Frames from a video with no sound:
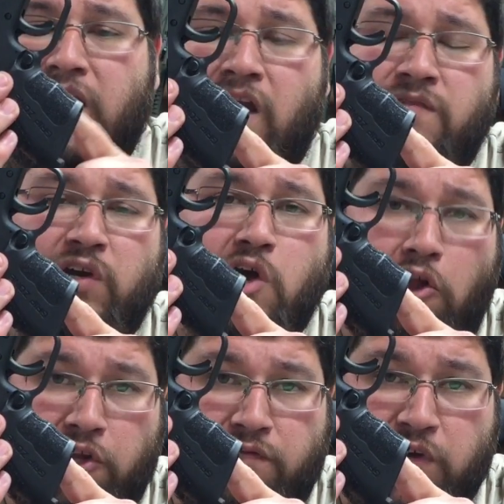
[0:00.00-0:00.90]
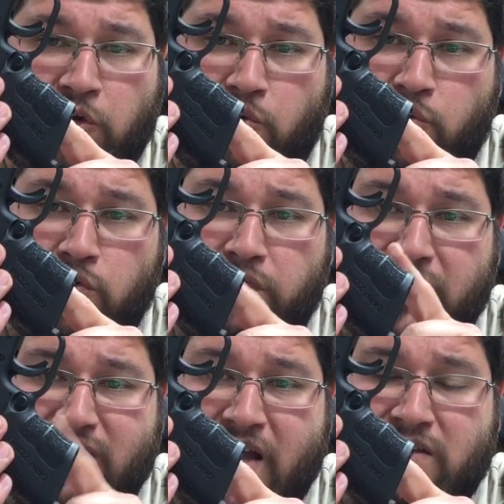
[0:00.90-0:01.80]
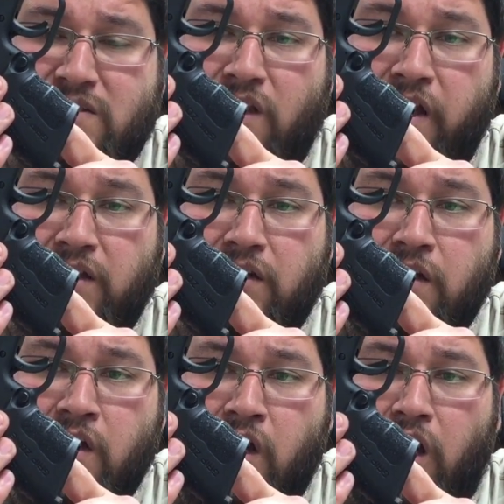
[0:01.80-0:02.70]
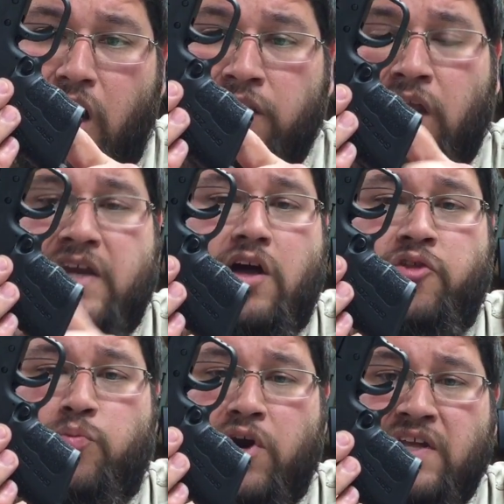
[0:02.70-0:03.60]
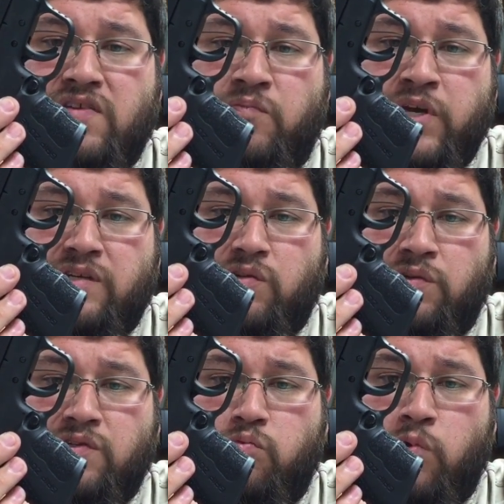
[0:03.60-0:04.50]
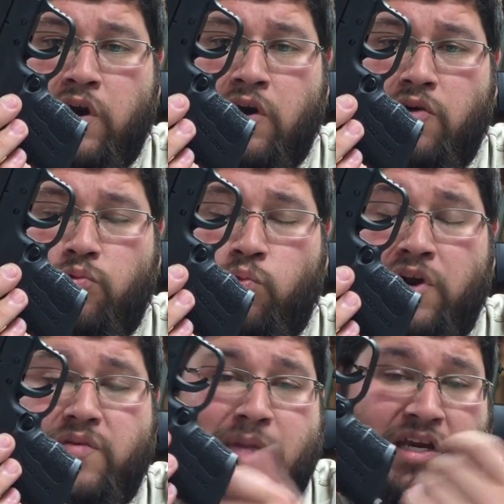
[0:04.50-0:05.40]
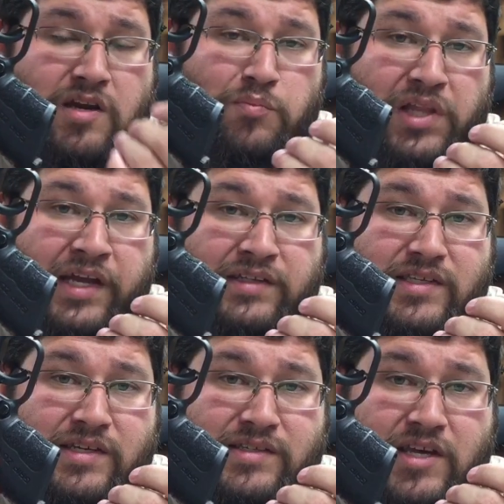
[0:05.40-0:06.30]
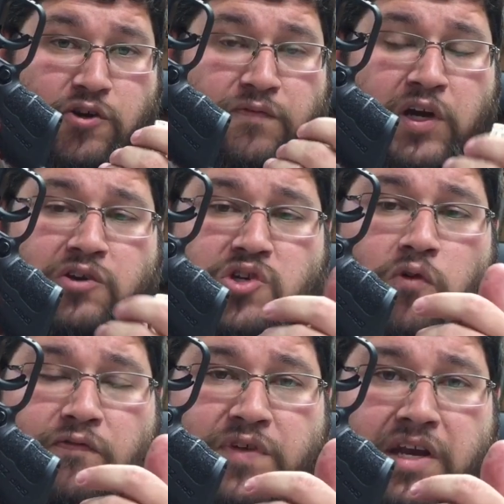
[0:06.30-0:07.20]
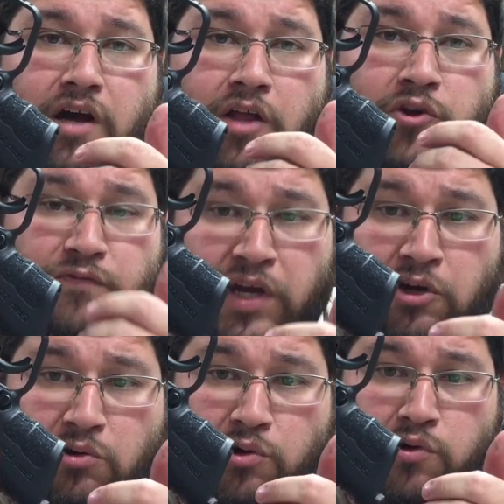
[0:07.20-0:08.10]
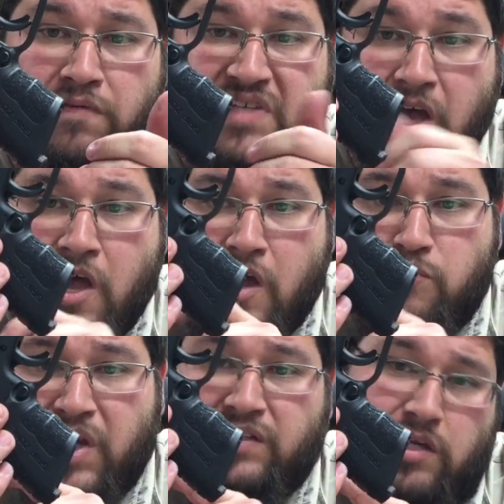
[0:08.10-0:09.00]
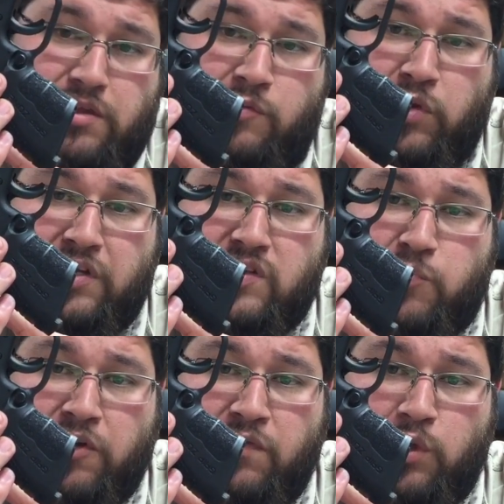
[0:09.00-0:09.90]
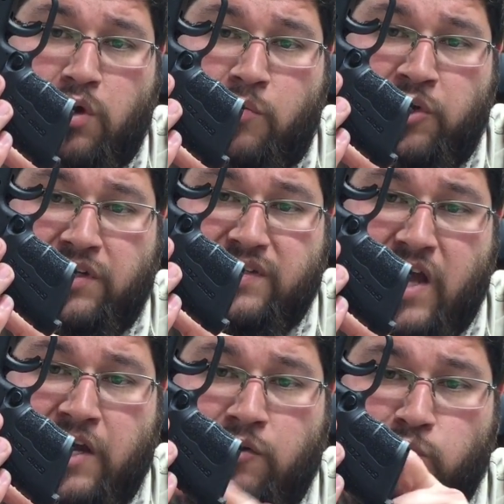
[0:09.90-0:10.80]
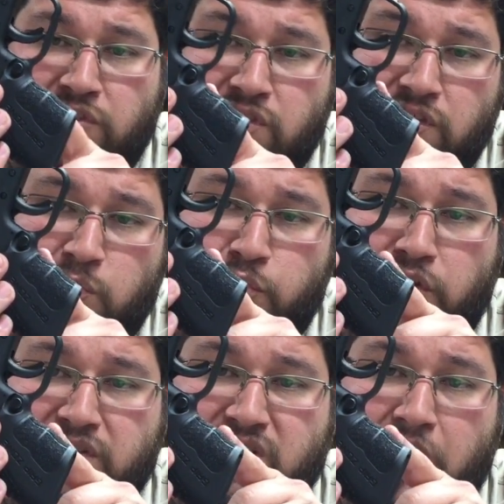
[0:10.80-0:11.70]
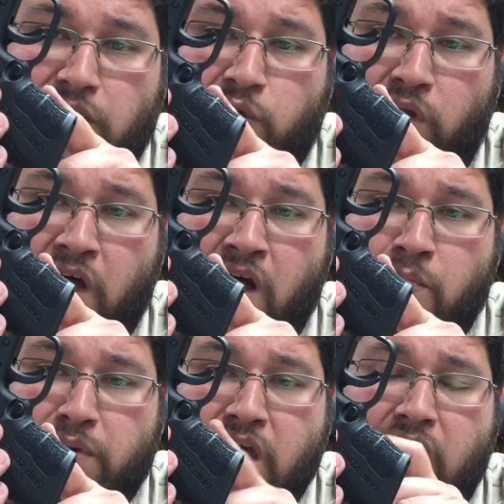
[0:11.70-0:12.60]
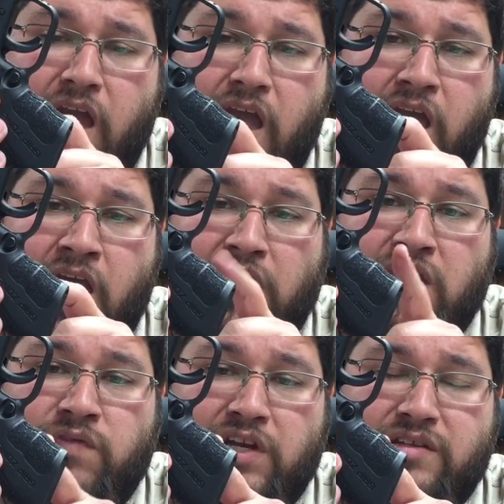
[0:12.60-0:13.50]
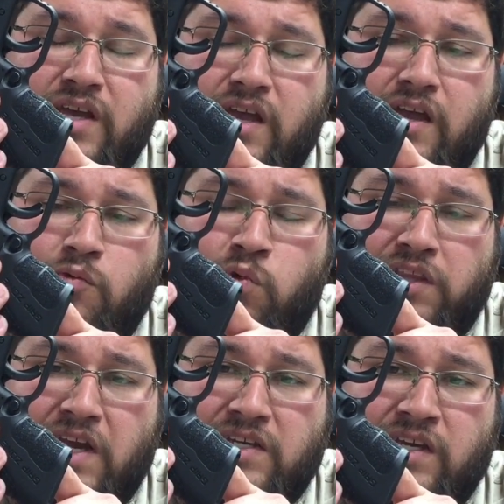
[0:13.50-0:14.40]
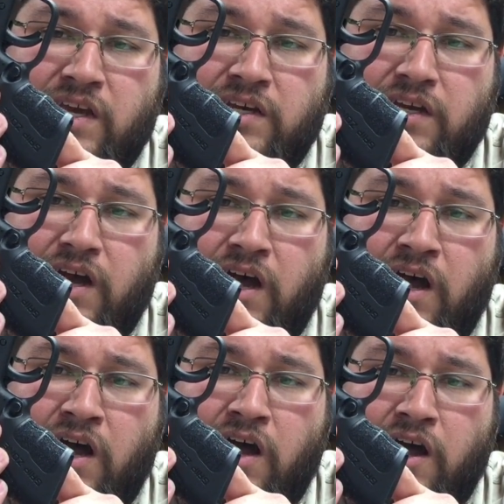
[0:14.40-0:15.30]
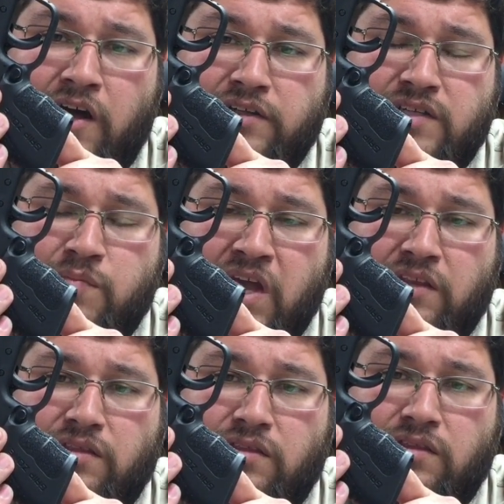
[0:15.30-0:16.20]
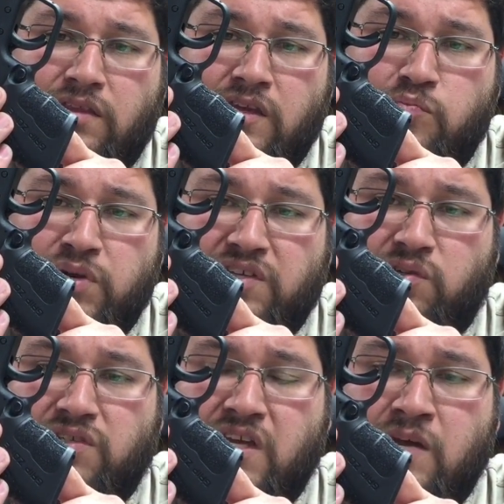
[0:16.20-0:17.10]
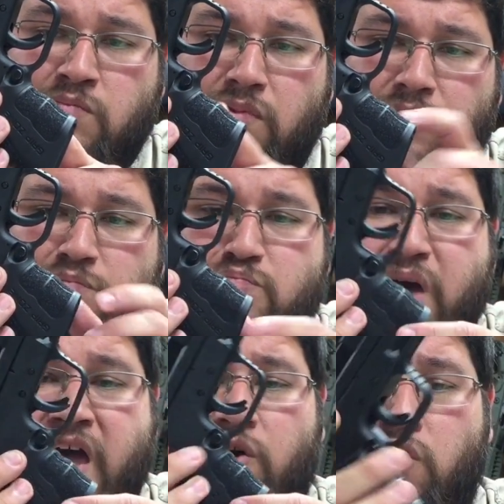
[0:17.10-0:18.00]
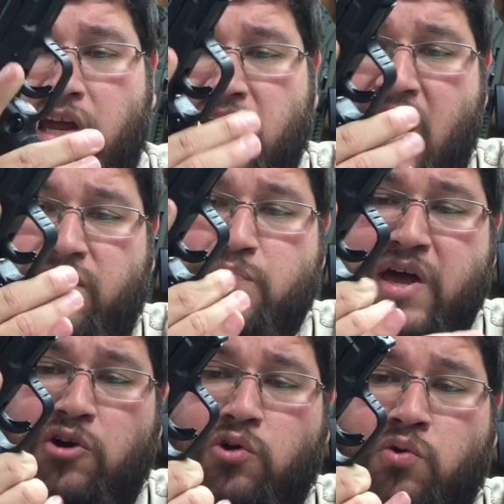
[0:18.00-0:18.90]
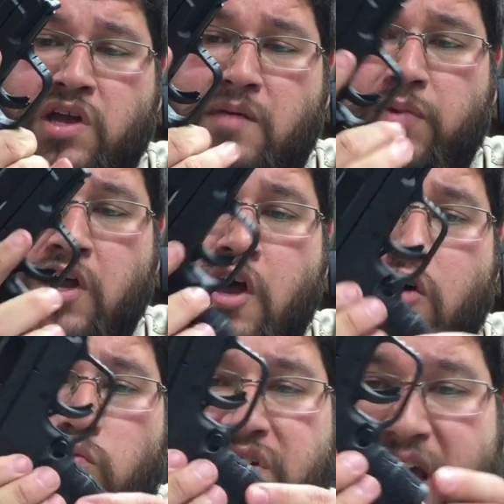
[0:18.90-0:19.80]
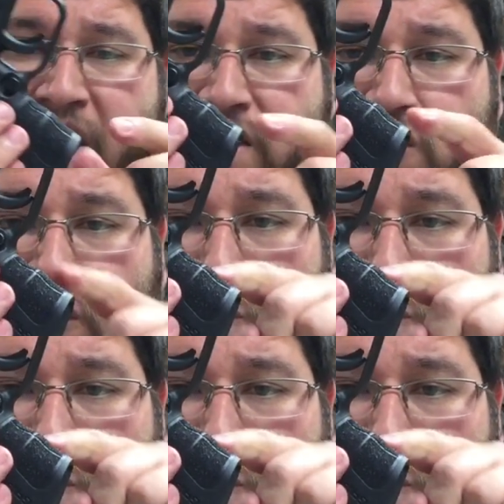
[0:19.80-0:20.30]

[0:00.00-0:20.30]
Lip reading: can't even call it a finger groove. It's that slight. Unlike other brands of pistols where one of the main complaints is that your fingers don't fit on their finger grooves, basically what Springfield Armory decided was just to put a slight little hump, and even what they did to make the pistol seem better and to have a better grip was actually